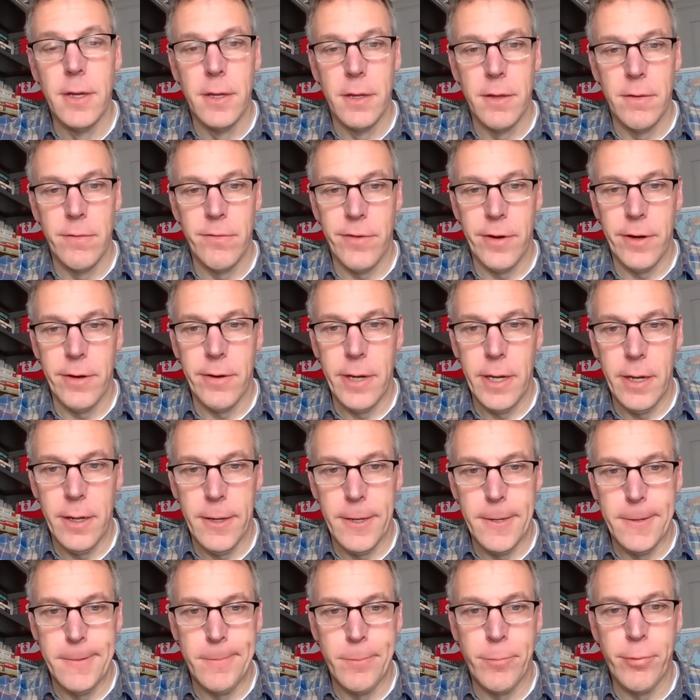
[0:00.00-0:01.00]
Very
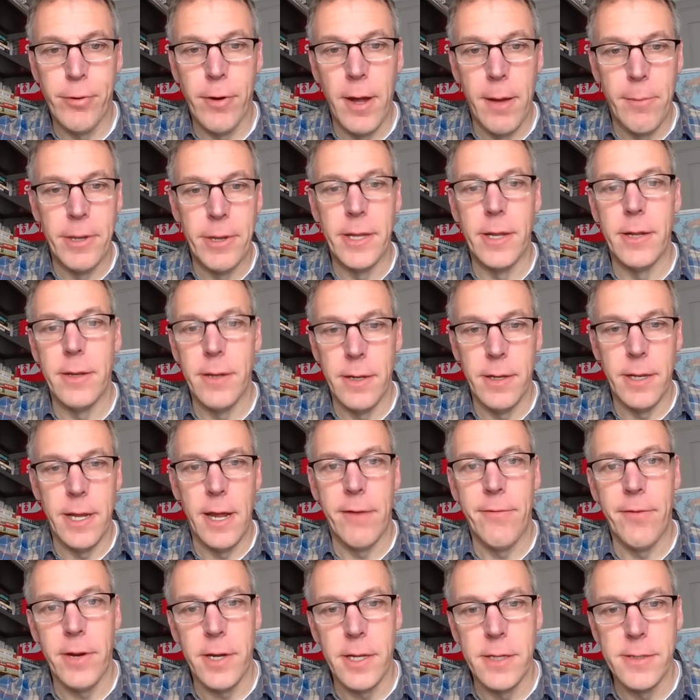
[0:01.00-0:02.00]
prominent in
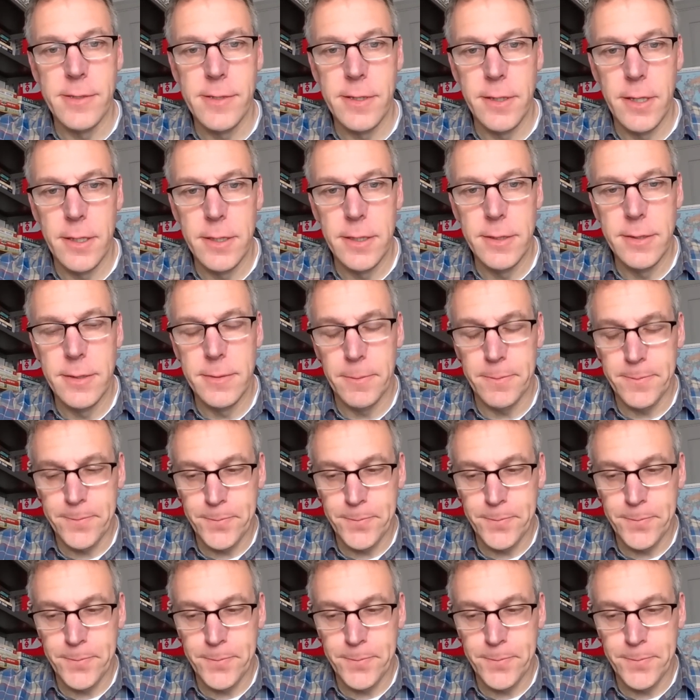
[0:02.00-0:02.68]
African studies.